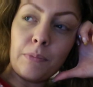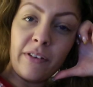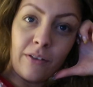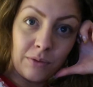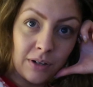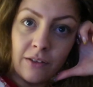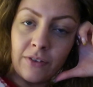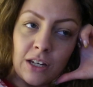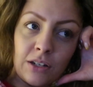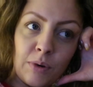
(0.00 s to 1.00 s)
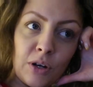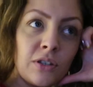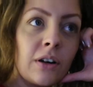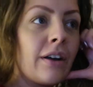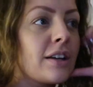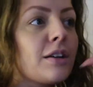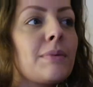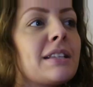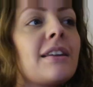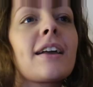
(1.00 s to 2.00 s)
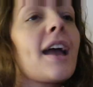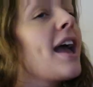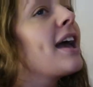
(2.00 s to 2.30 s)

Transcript: to be on another video tomorrow sorry I don't mean to like